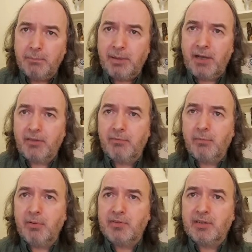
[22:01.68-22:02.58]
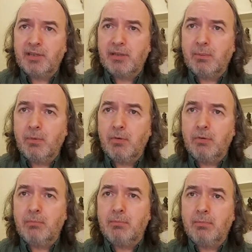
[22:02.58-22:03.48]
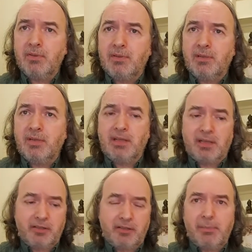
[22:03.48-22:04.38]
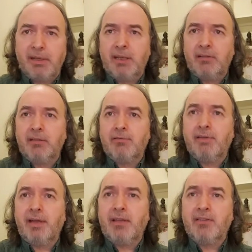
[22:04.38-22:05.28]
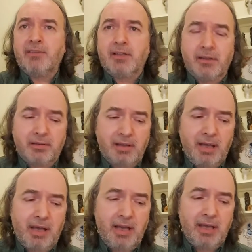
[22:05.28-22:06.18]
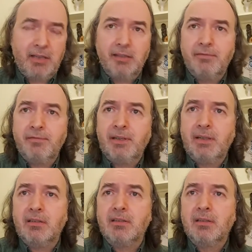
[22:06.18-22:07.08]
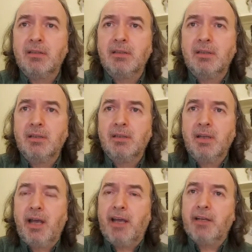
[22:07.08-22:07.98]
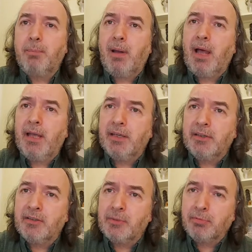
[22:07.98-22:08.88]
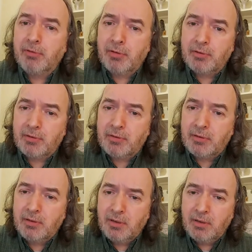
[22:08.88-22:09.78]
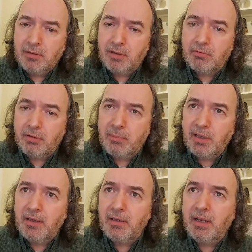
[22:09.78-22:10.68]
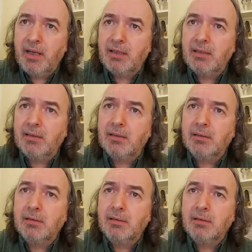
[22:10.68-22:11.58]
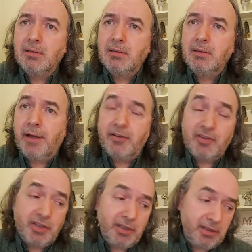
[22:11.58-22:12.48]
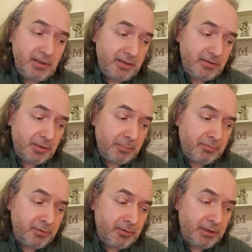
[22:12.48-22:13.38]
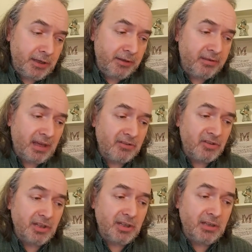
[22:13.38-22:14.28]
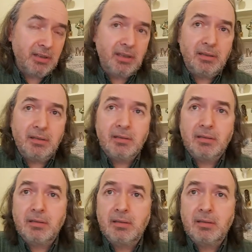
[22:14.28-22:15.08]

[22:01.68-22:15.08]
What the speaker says: A bath of water warm was near to bathe her face, her thigh, her feet, and pliers brought to trim her nail, and shears to prune her thatching neat,